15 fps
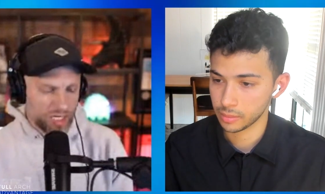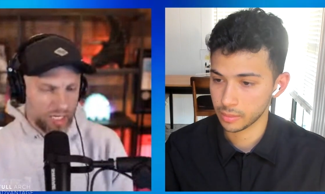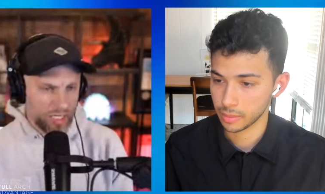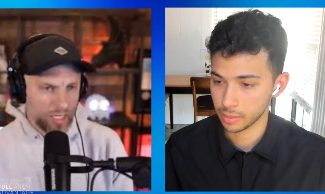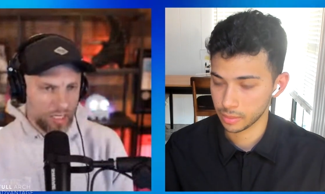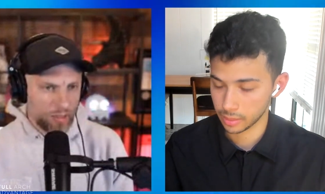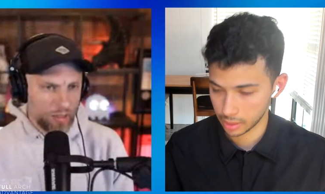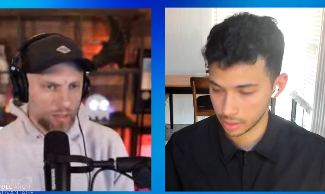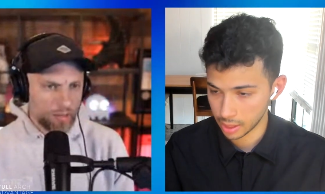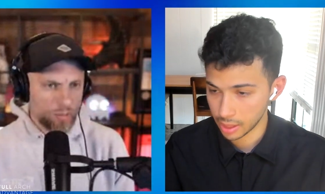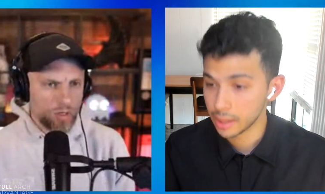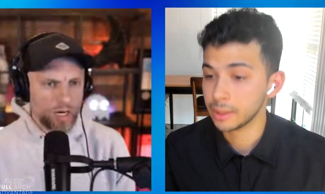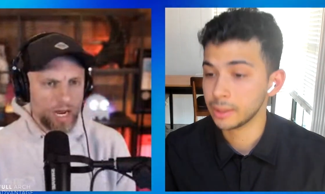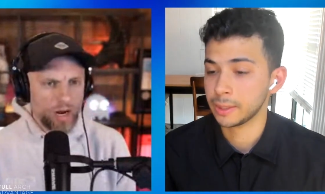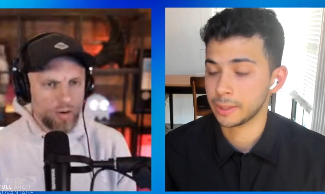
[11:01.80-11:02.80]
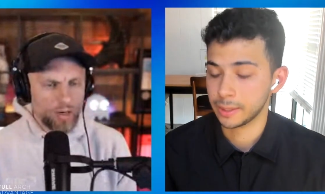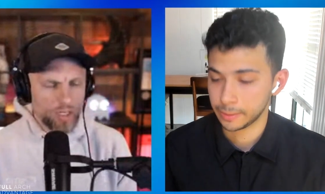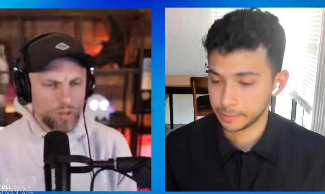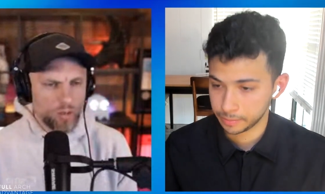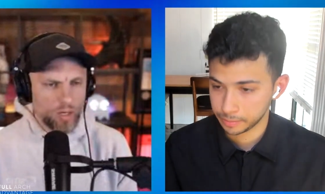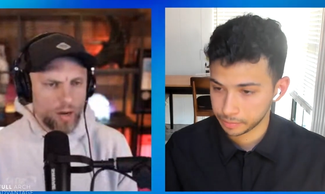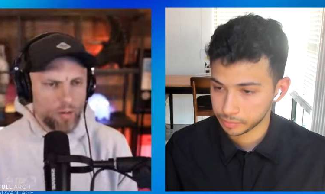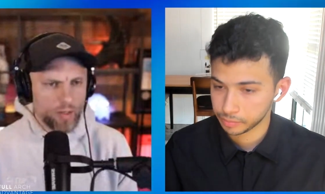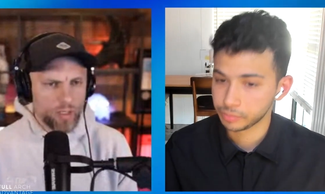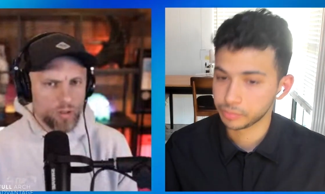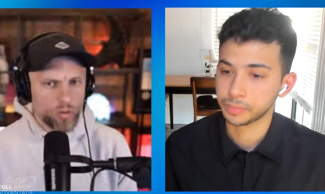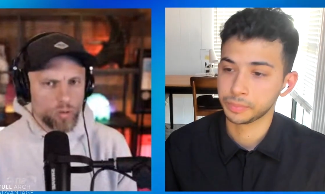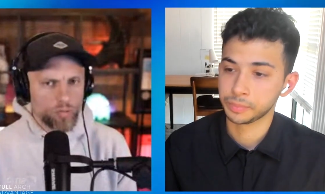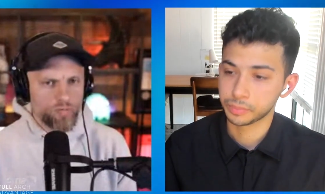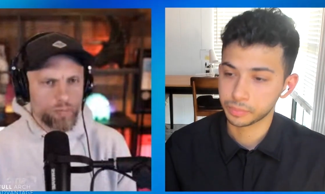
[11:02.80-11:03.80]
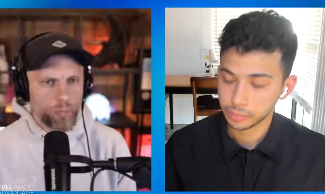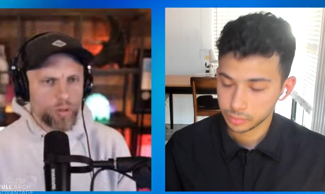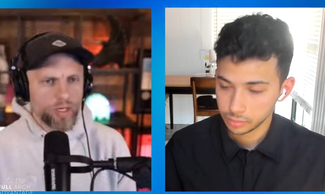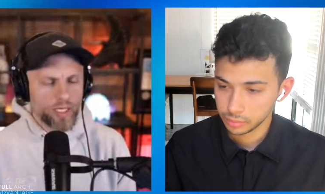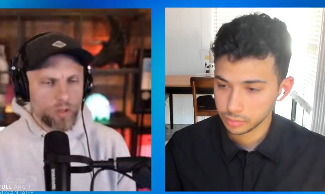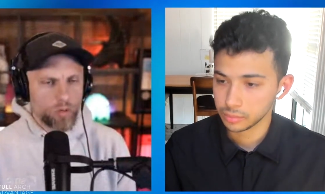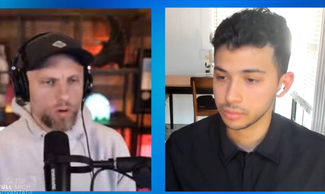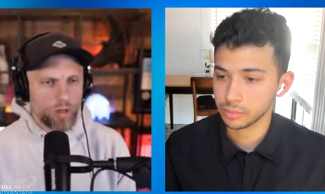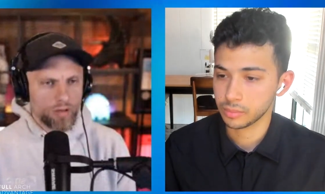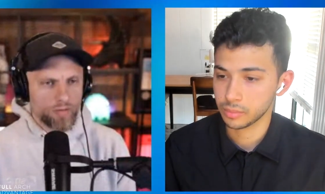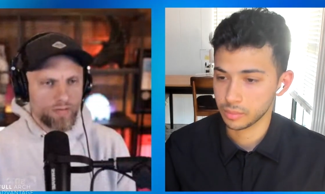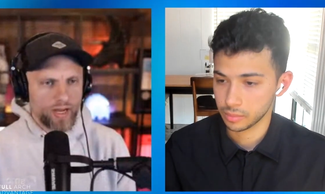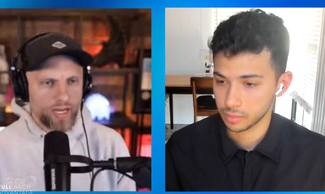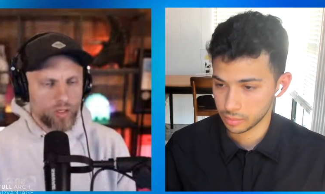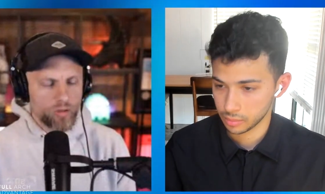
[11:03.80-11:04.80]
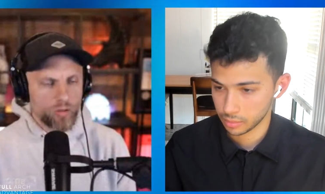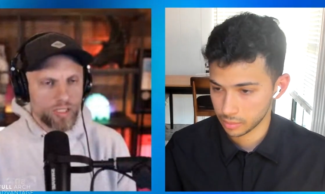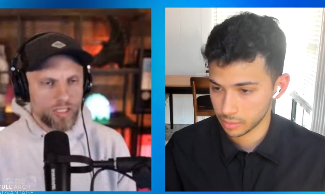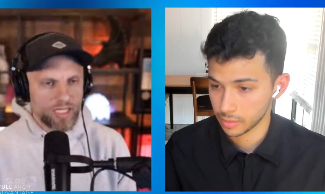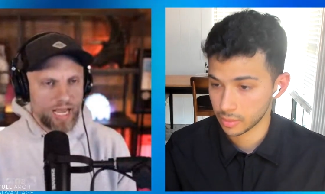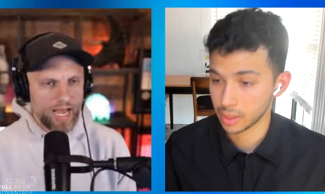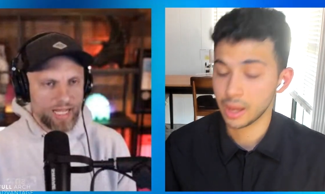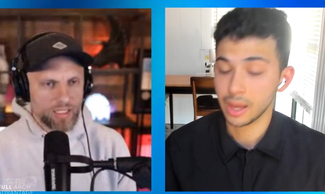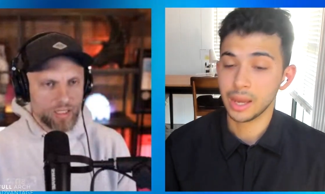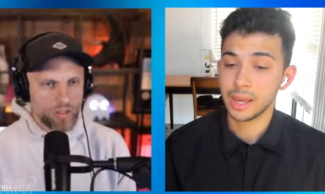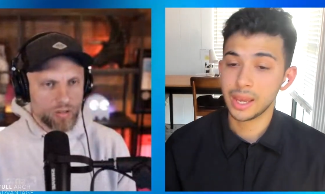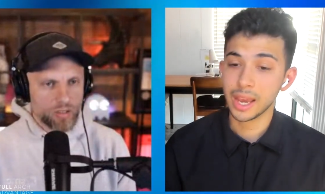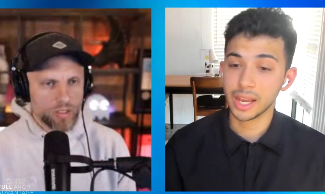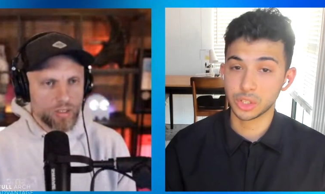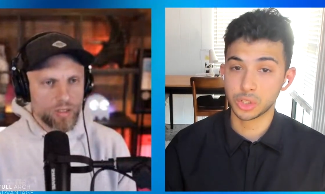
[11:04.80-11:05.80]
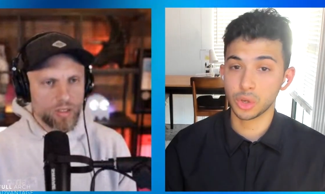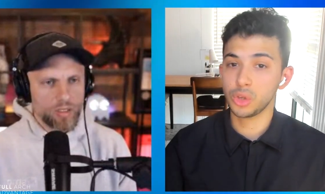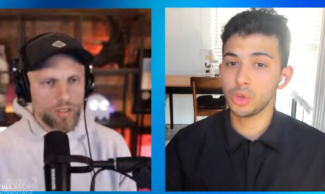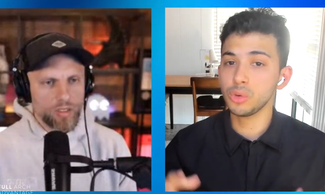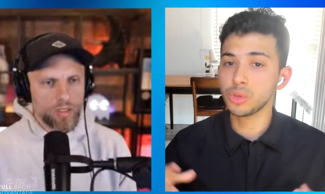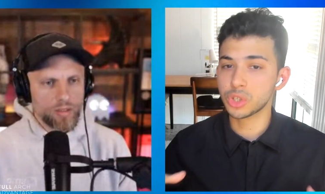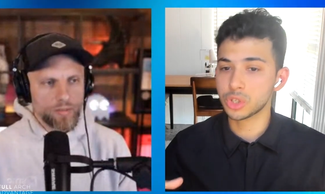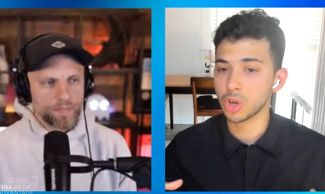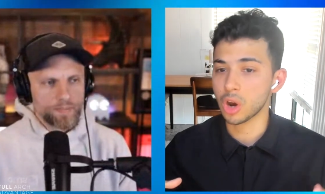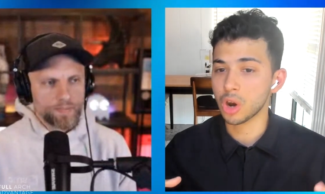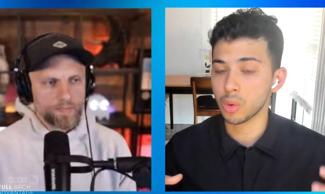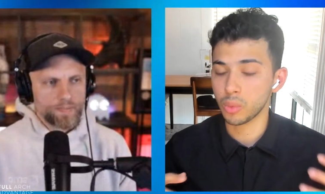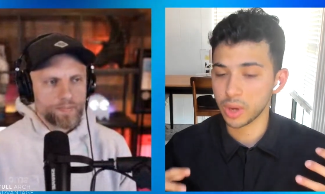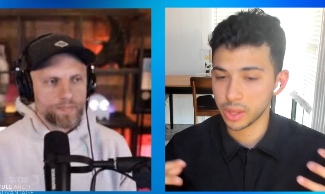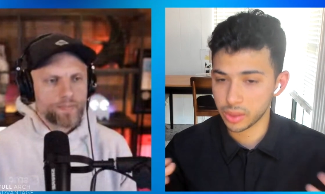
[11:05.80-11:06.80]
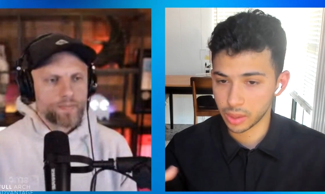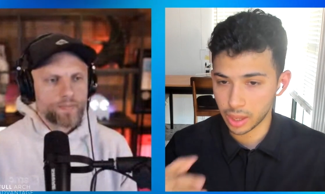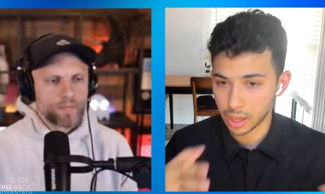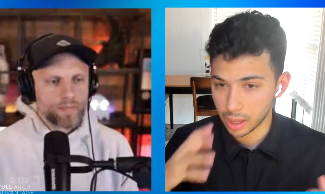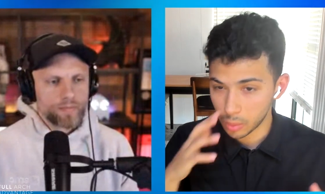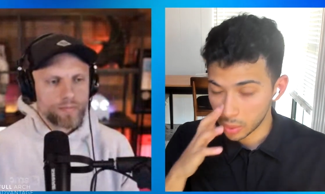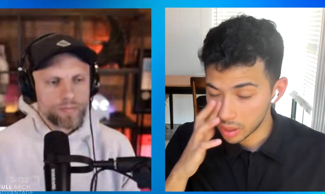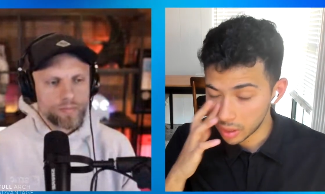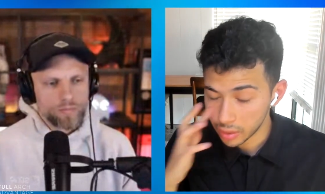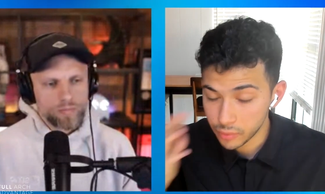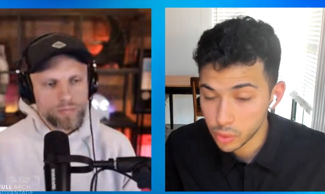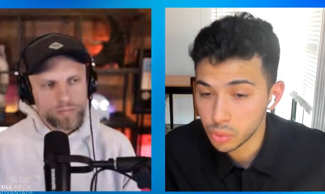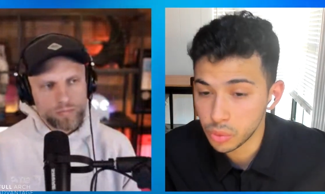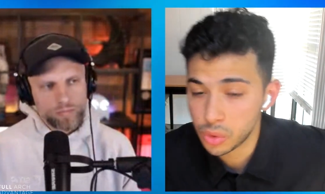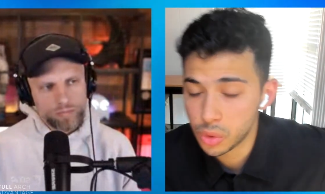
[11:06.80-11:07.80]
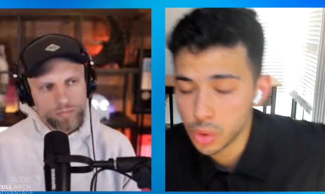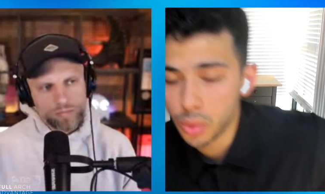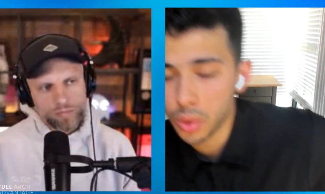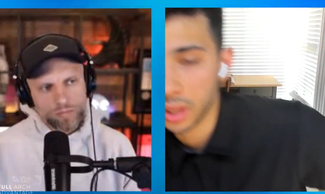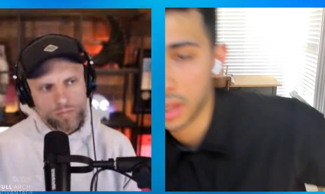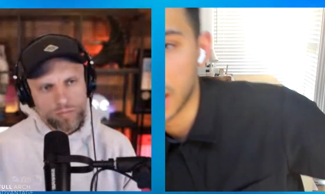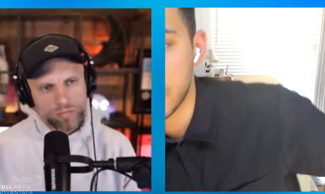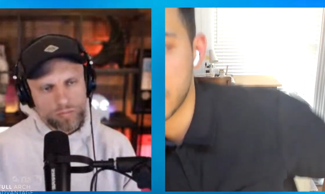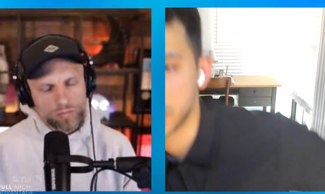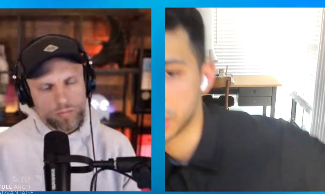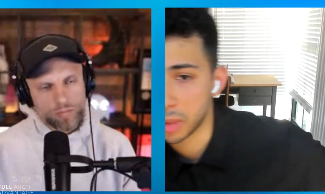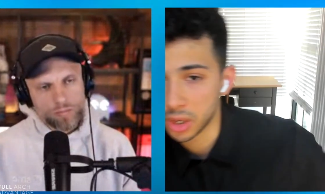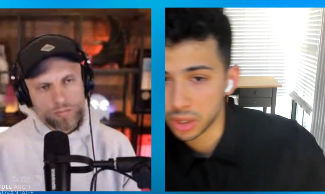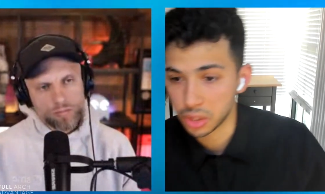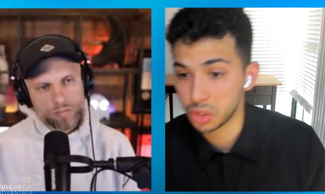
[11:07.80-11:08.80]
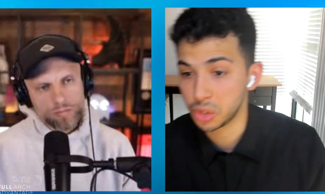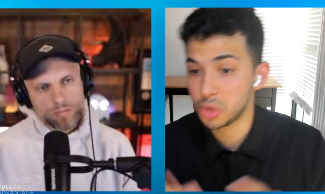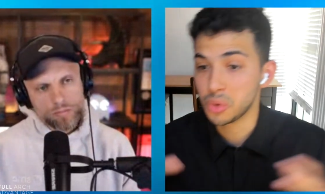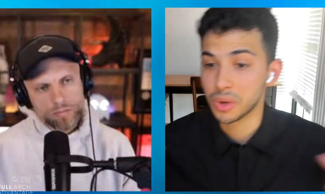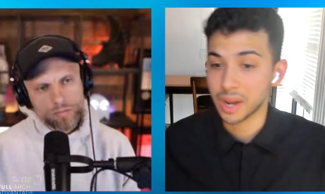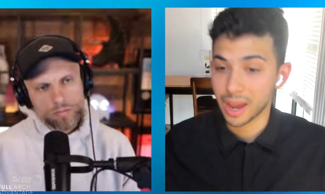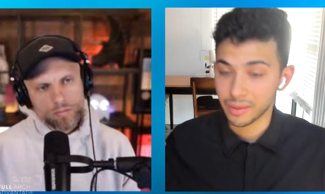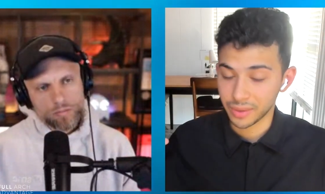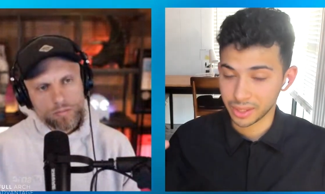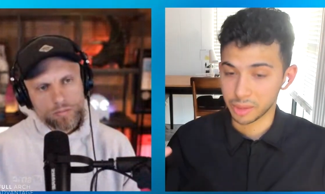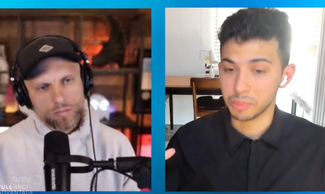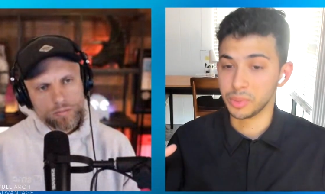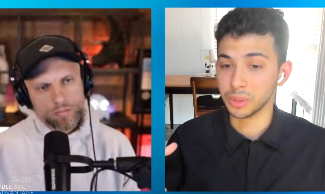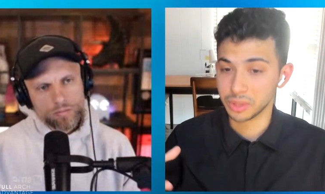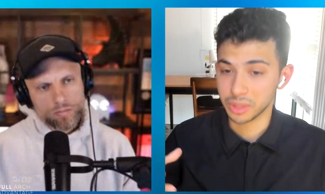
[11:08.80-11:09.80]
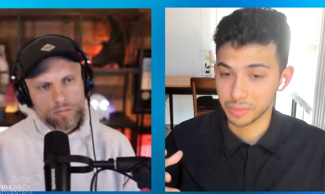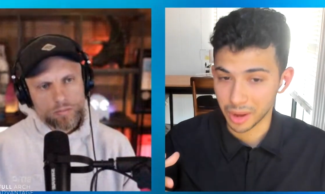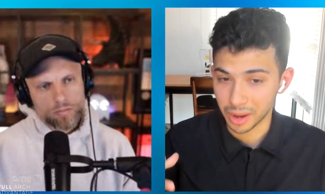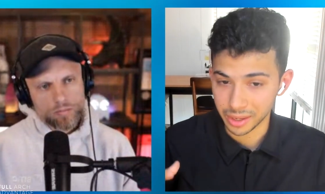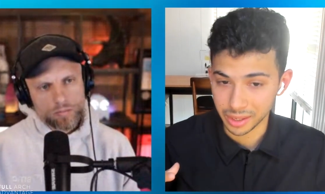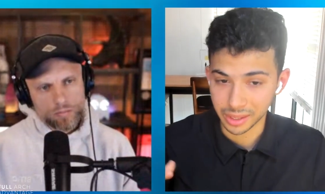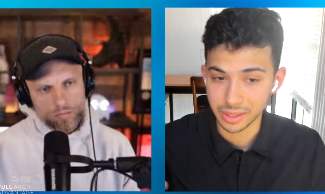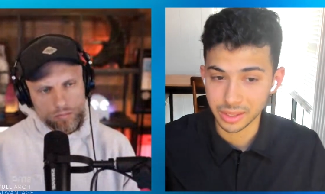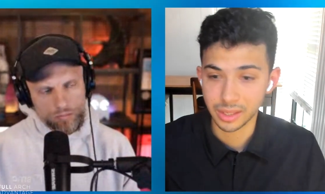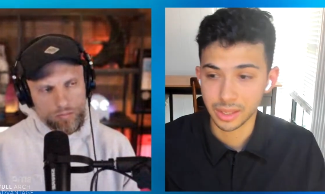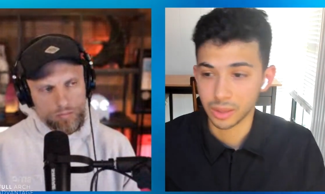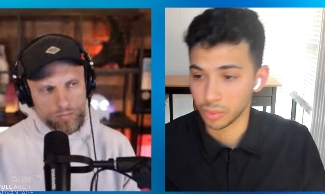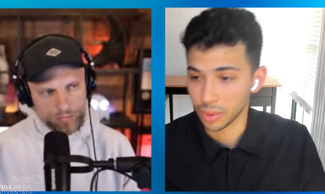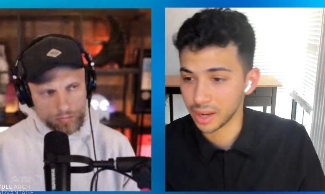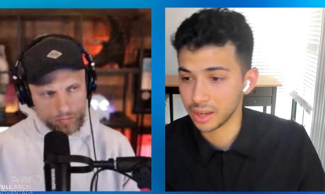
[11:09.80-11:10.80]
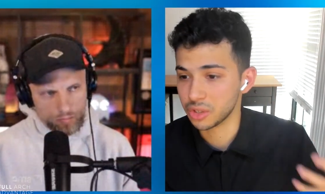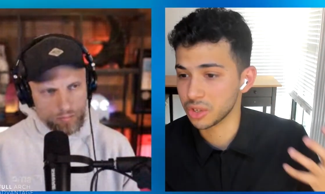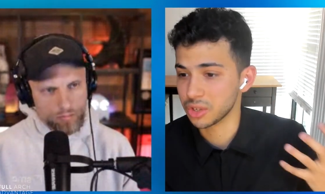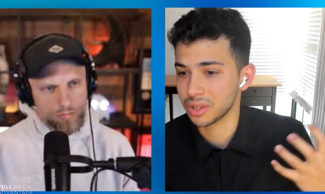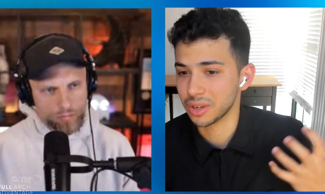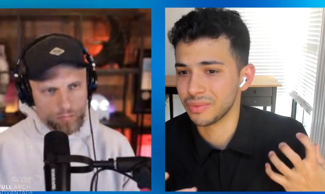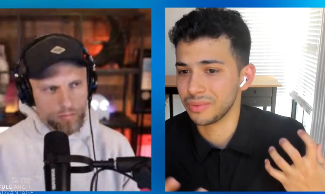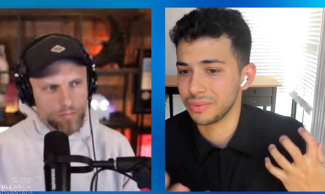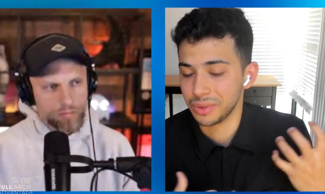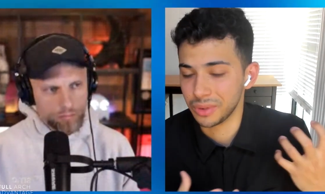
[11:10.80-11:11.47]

Speaker 1: and income or how are you how are you pre-qualifying who these ads
Speaker 2: yeah so you start with if you do a lot of this marketing you can have like a built-up audience right just to